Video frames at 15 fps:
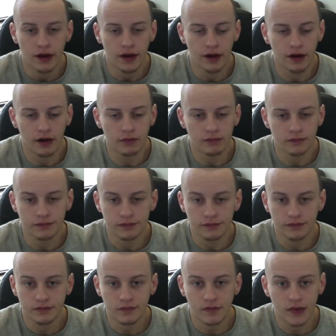Um,
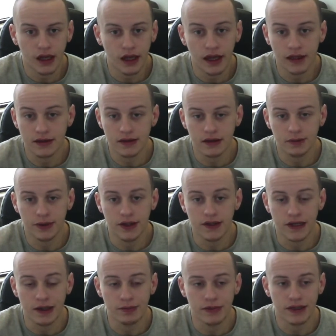it's going to be the
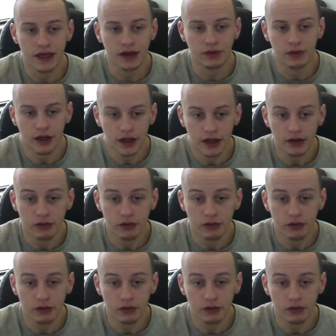same exact way.